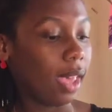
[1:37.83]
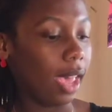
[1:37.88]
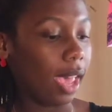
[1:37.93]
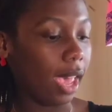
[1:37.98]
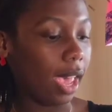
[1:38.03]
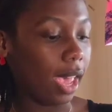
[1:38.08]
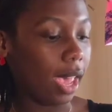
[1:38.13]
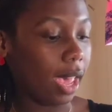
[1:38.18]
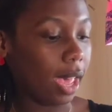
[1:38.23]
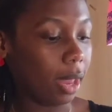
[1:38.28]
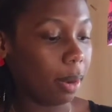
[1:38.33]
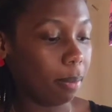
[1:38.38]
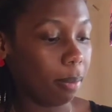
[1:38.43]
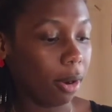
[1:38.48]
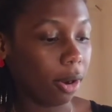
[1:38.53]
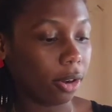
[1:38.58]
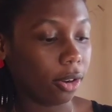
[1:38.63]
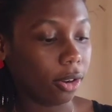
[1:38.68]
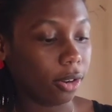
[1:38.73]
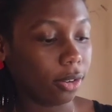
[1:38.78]
and
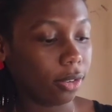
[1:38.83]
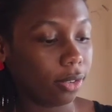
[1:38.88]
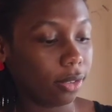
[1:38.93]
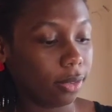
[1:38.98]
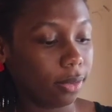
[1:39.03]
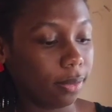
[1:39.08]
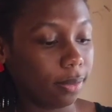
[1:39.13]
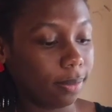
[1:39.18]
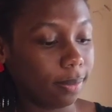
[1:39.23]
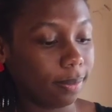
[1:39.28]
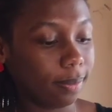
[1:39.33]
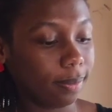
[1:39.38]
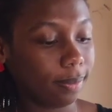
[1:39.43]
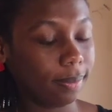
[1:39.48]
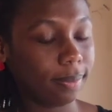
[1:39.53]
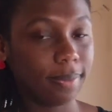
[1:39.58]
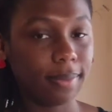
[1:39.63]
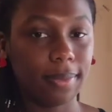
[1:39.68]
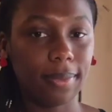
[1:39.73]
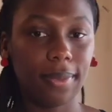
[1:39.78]
markers.
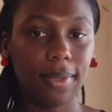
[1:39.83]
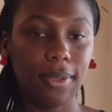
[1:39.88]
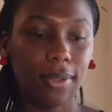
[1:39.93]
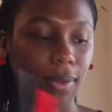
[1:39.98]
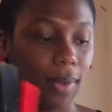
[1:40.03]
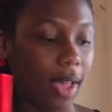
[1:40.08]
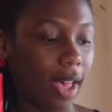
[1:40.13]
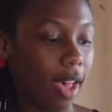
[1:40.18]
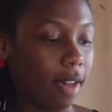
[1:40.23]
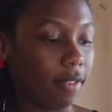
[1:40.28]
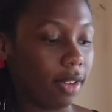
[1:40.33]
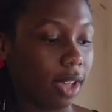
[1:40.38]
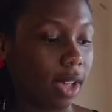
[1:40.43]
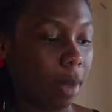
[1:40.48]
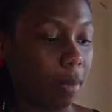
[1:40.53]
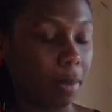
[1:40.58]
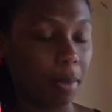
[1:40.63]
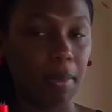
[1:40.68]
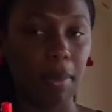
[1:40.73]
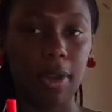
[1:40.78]
So I have a
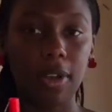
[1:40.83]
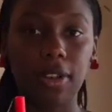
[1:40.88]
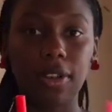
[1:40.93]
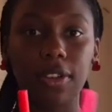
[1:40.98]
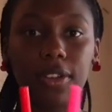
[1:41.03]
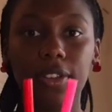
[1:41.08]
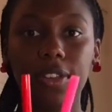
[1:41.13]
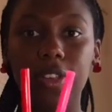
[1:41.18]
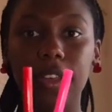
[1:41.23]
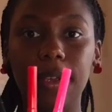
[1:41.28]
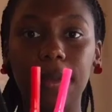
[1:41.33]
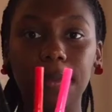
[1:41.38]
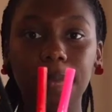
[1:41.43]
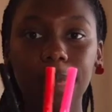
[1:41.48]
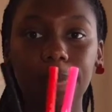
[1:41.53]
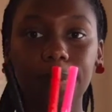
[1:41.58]
couple markers here.